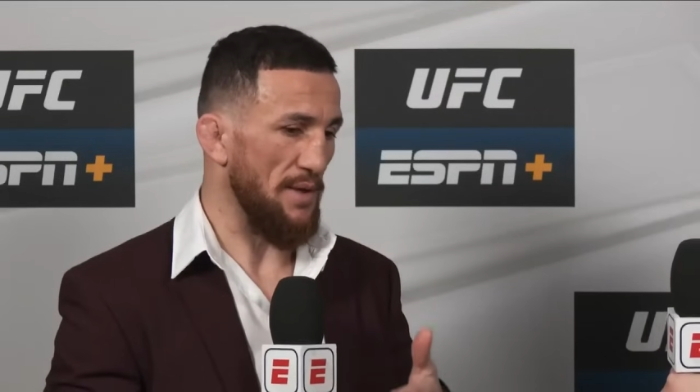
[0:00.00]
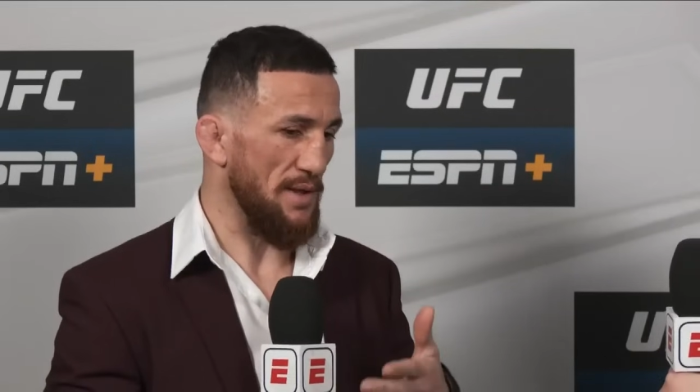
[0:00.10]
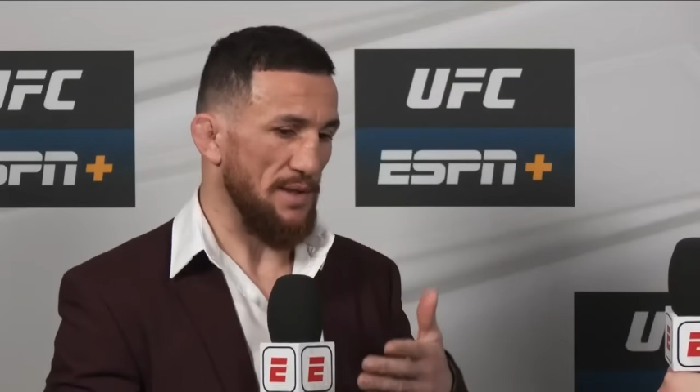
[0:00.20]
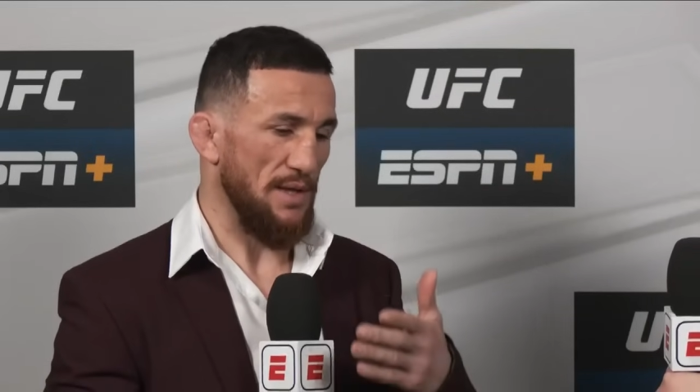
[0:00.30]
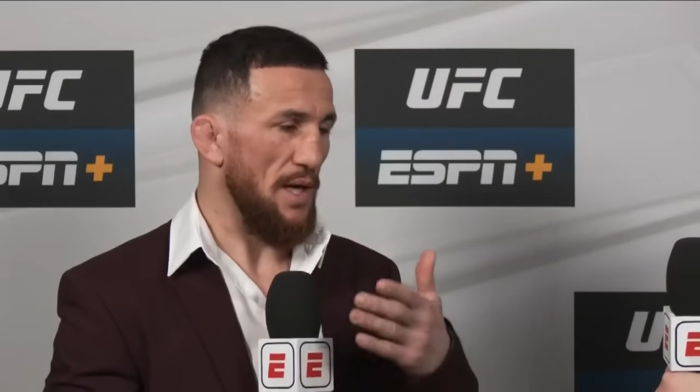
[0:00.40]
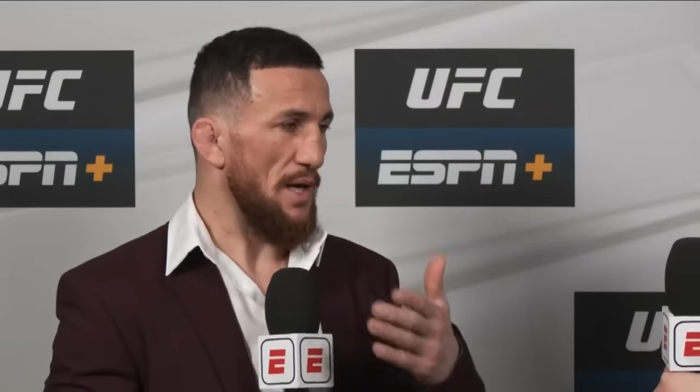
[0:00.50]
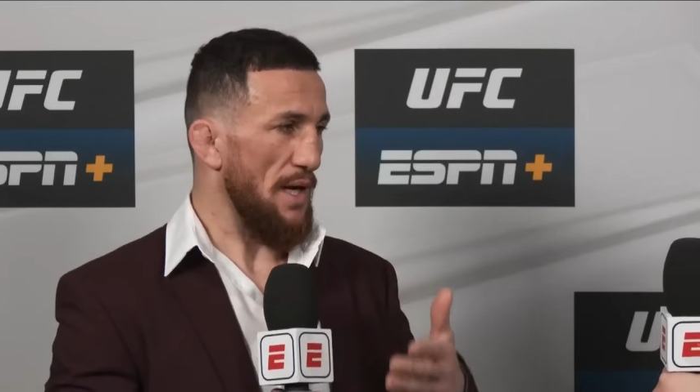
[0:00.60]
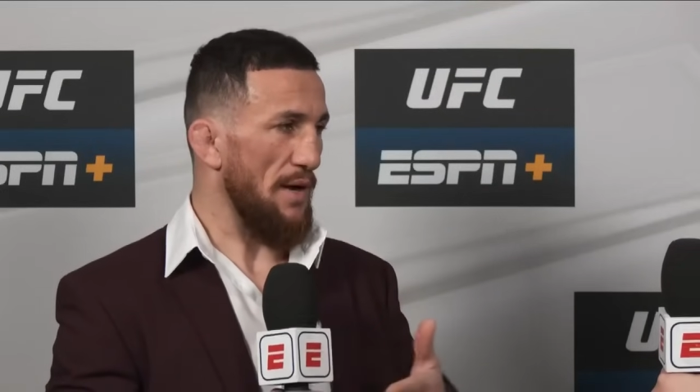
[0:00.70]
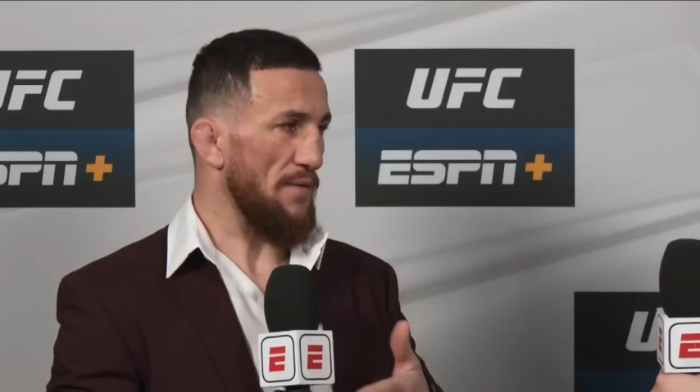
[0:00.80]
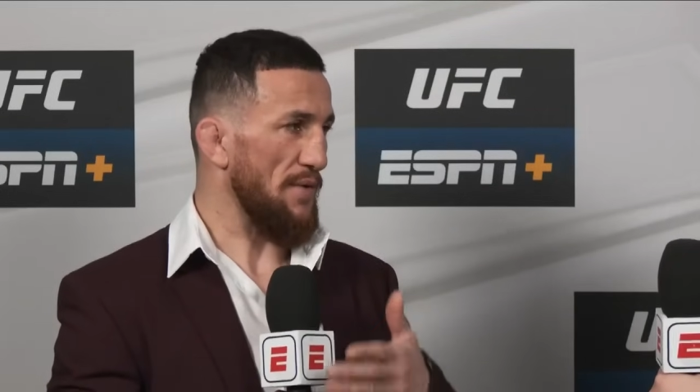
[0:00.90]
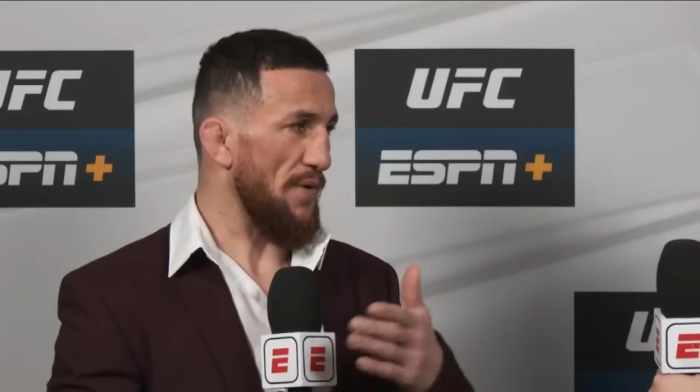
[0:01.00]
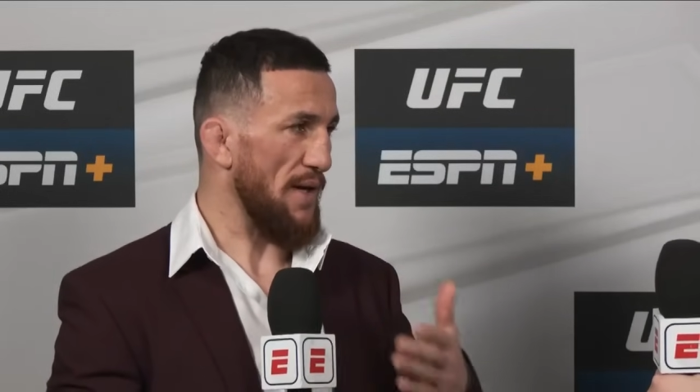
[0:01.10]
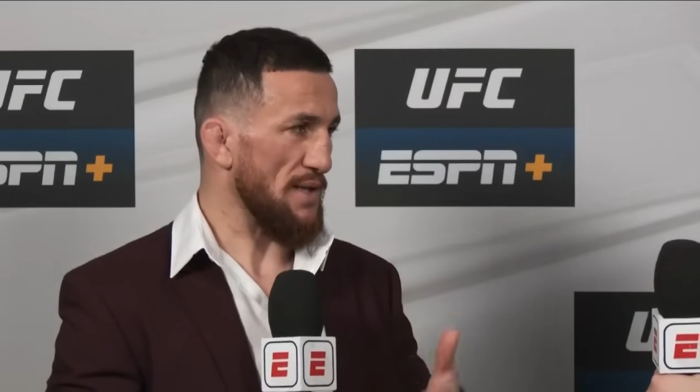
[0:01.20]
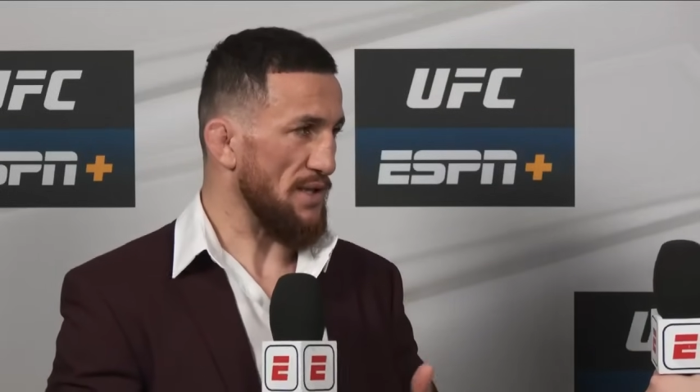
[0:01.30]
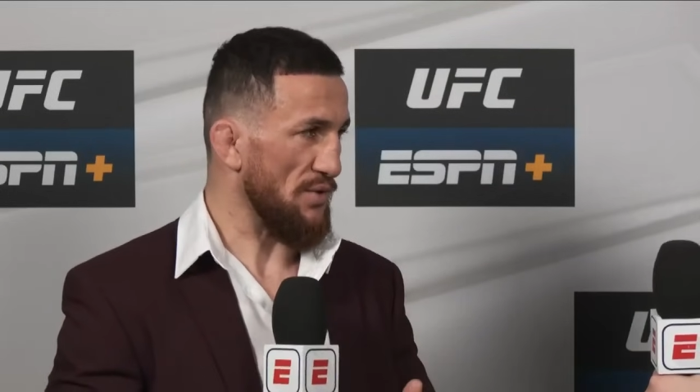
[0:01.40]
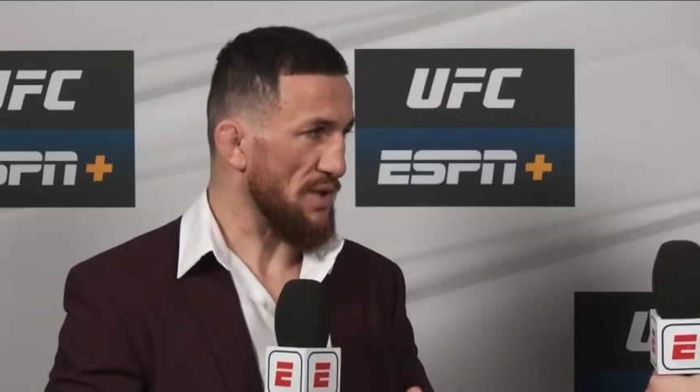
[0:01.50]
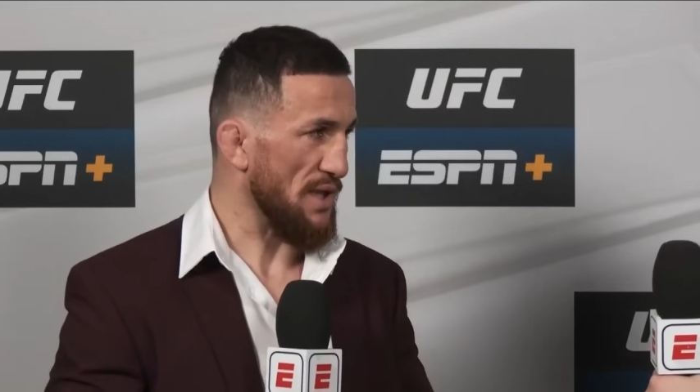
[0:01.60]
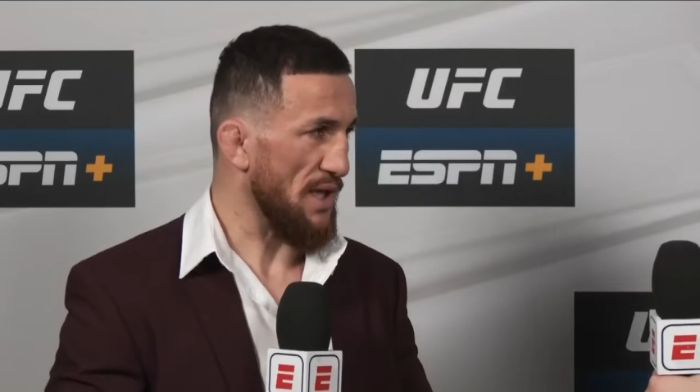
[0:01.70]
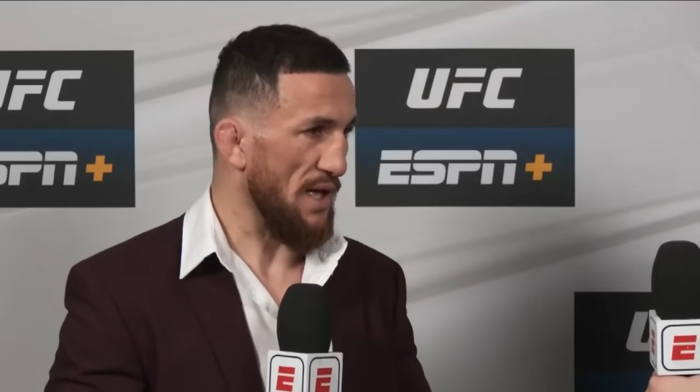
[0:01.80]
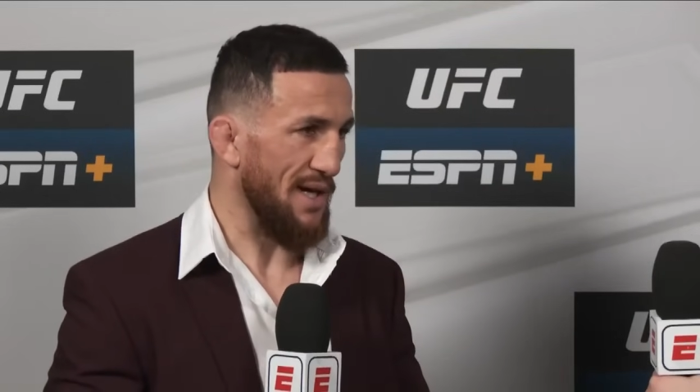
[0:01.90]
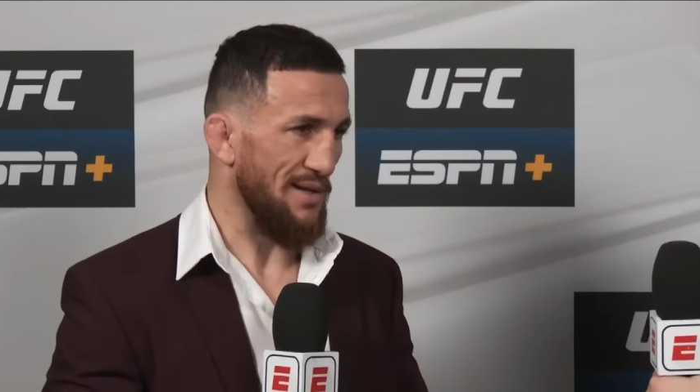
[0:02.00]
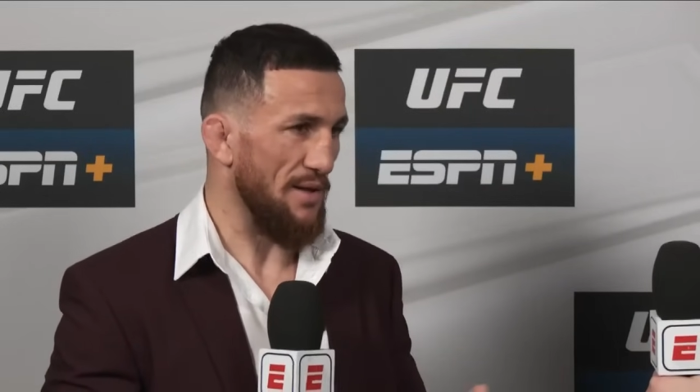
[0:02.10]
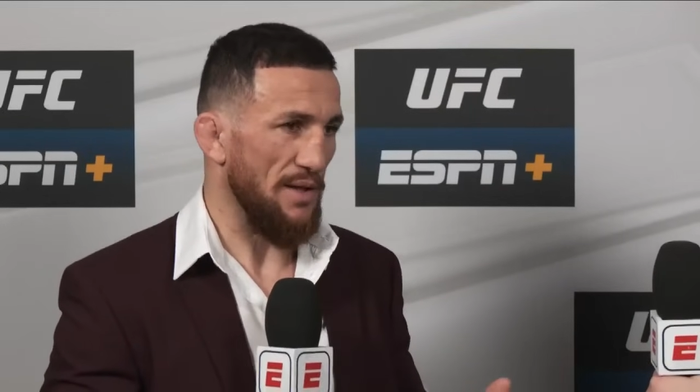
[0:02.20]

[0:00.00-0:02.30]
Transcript: and it's every fight is risky again,